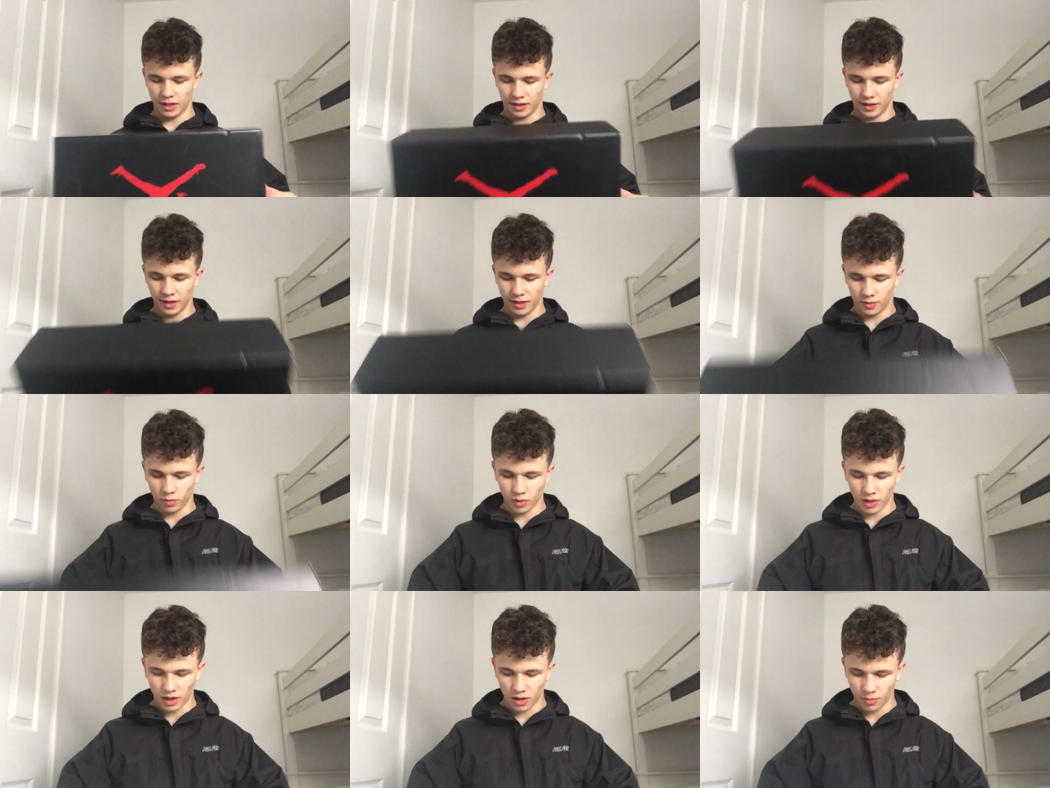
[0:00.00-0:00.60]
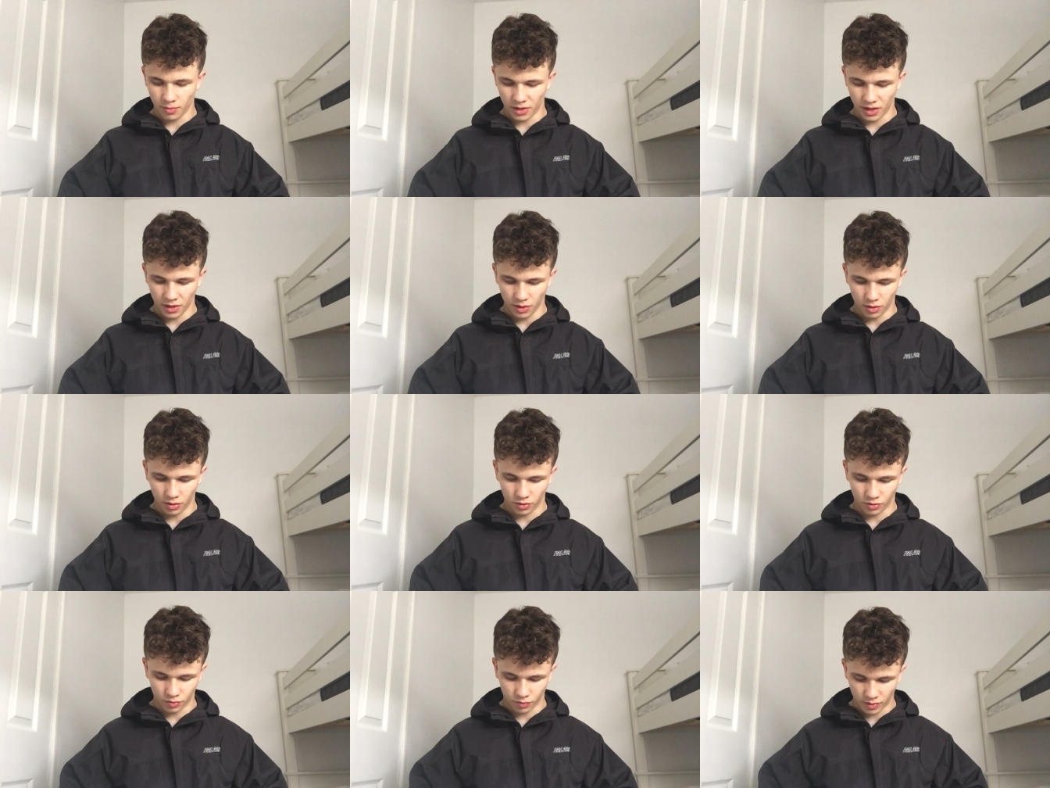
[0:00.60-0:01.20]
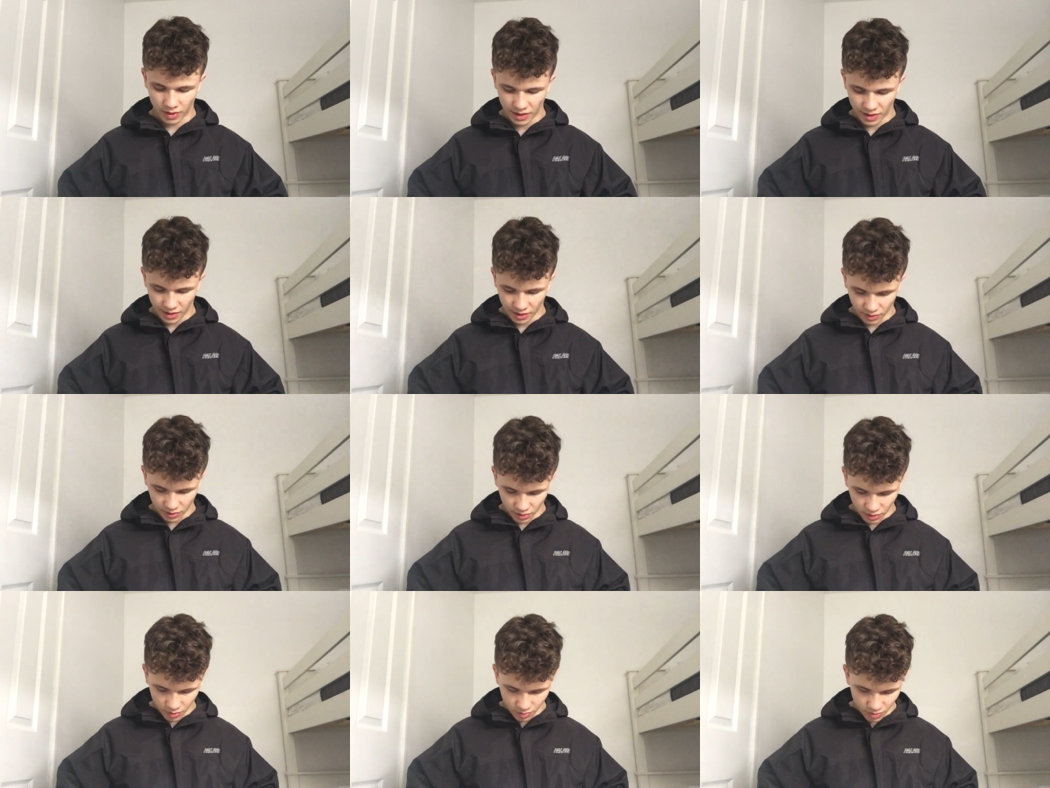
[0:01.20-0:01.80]
I did wear them and it was
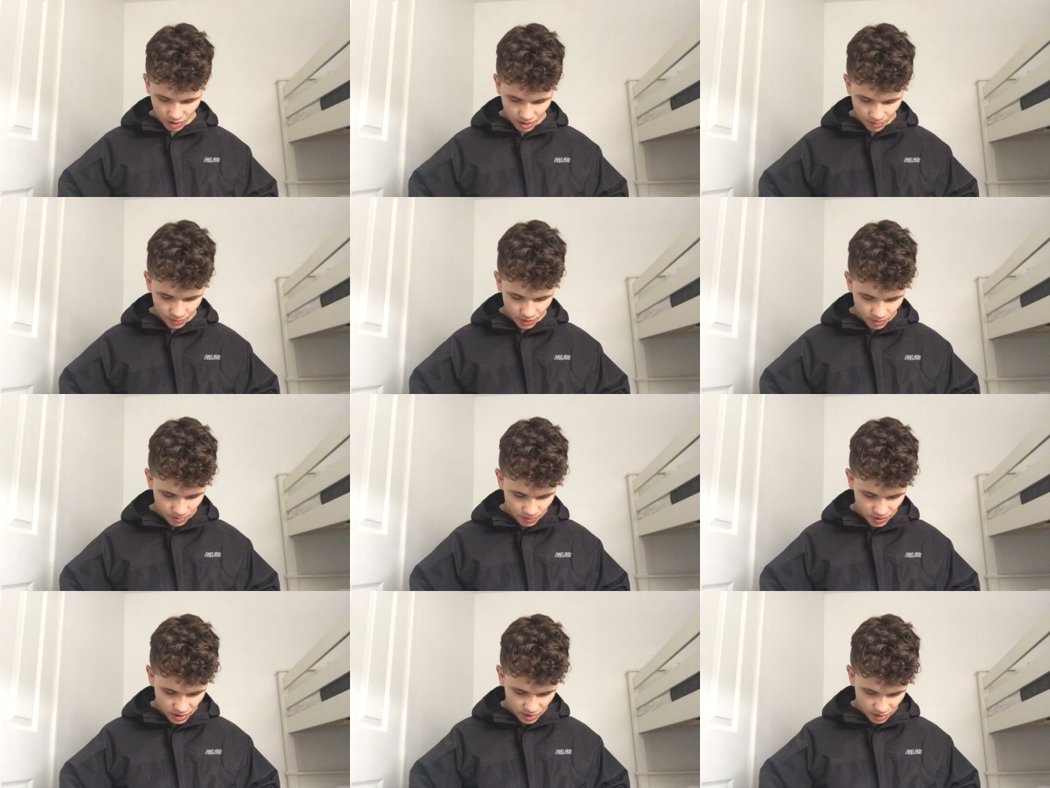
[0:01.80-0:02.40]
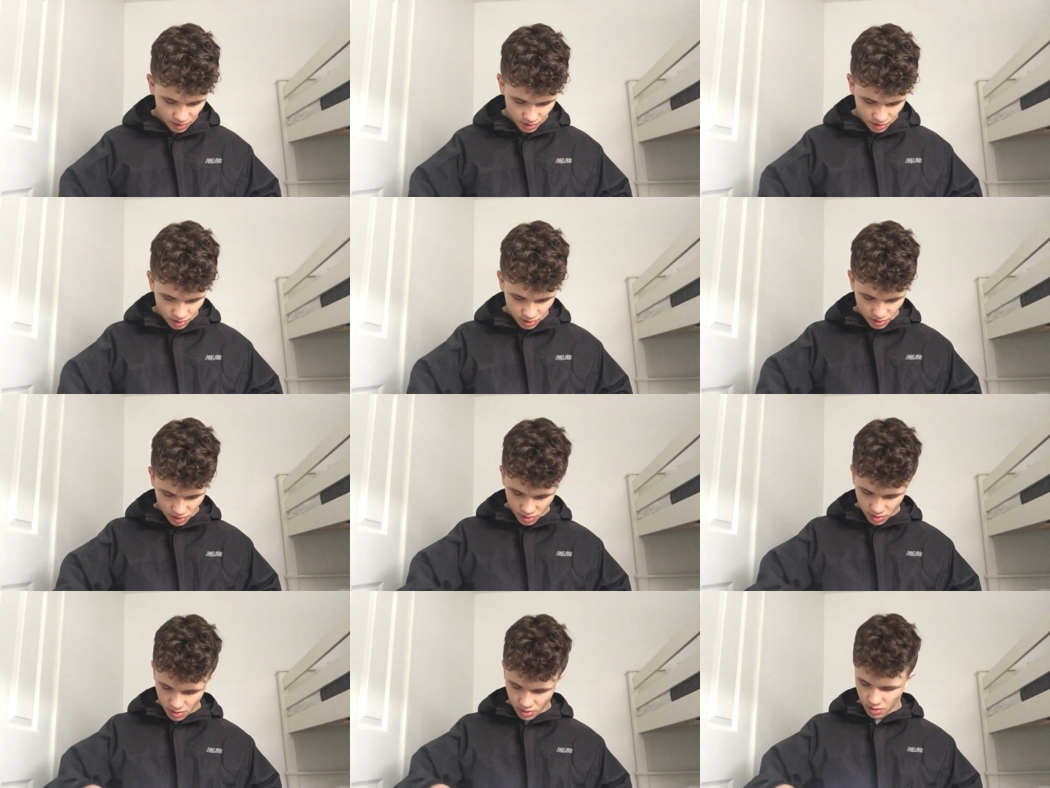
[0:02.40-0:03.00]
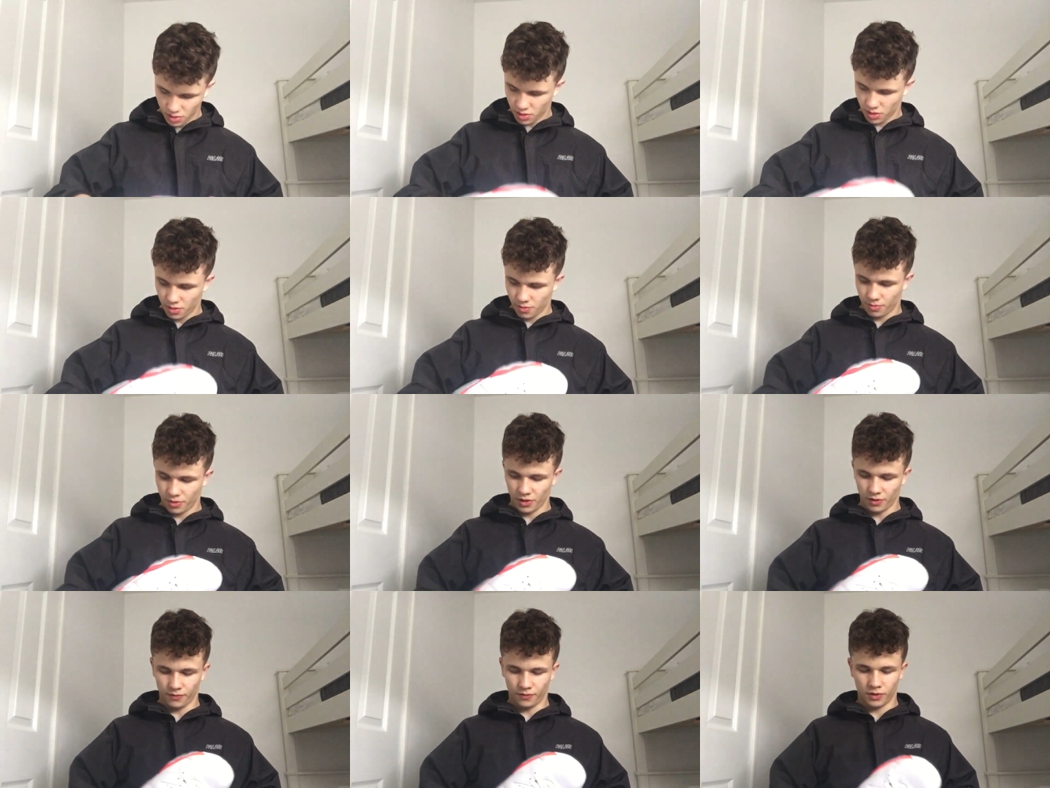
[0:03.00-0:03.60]
raining, so there might be a bit,
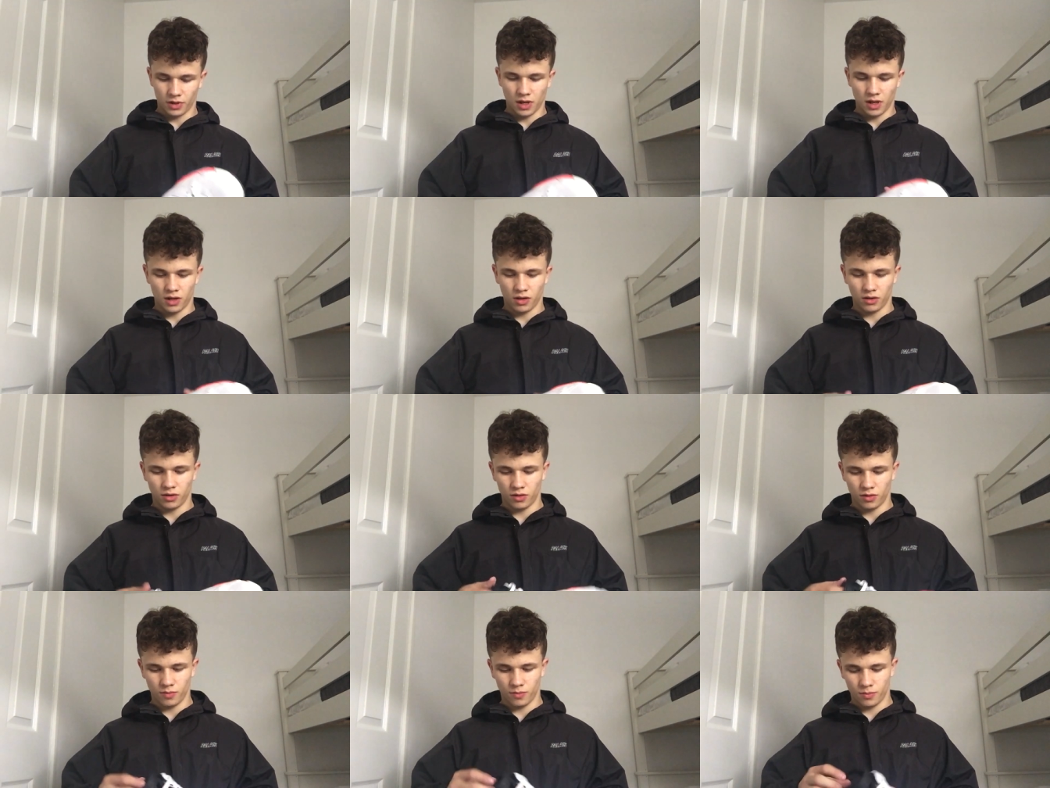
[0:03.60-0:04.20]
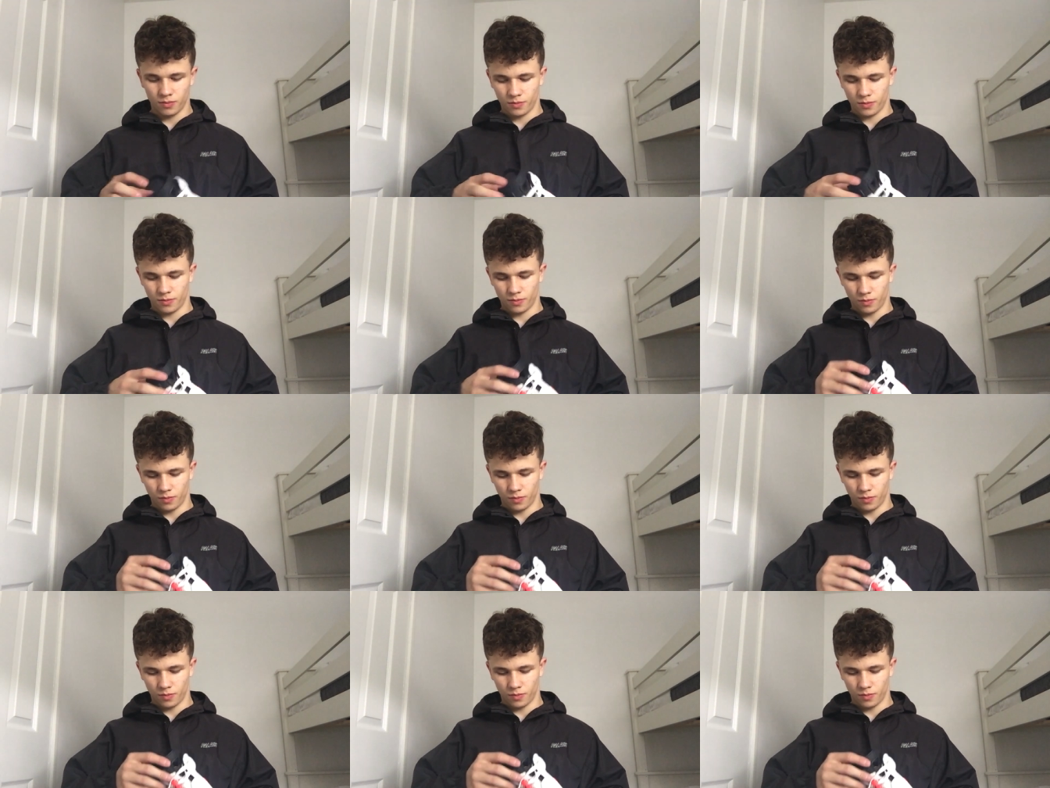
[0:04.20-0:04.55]
bit of dirt on them.